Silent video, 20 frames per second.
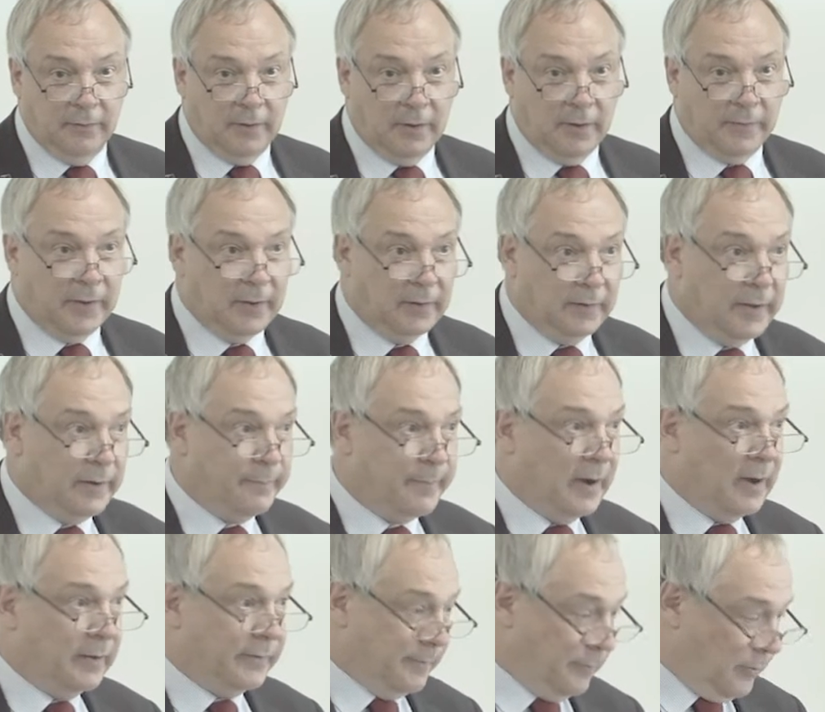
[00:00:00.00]
Are they a lead
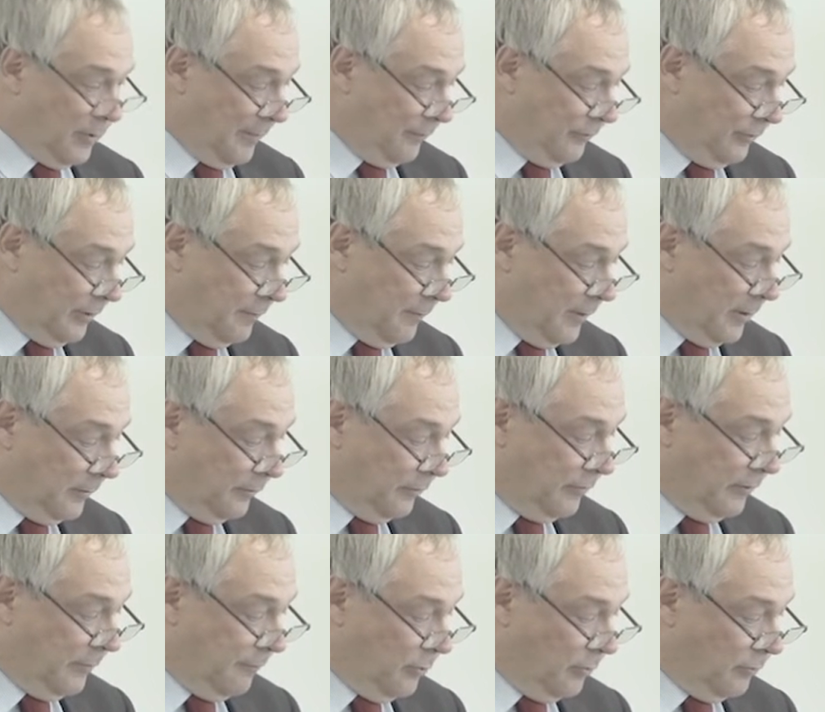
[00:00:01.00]
partner perhaps in a
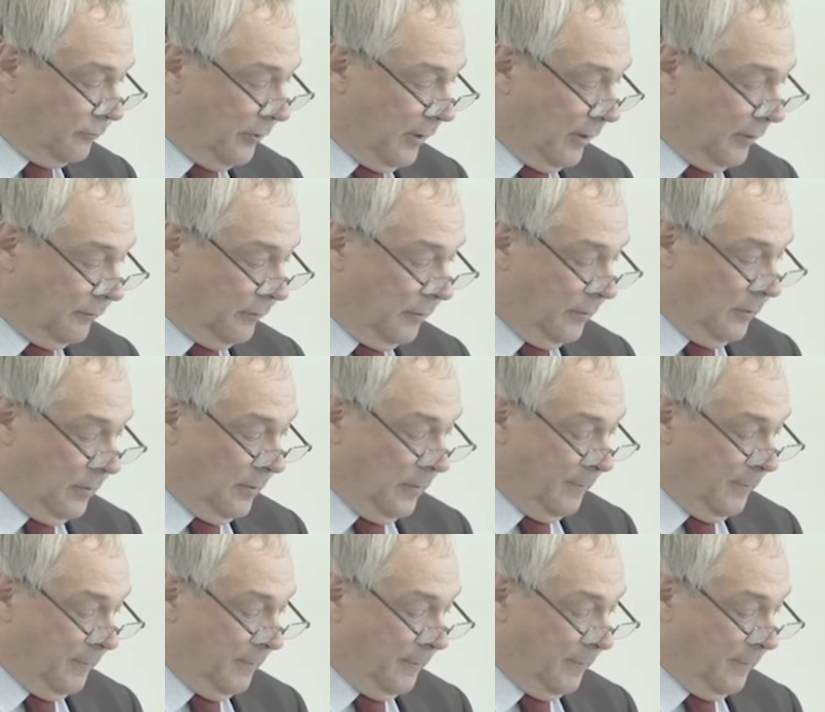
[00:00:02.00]
partnership project?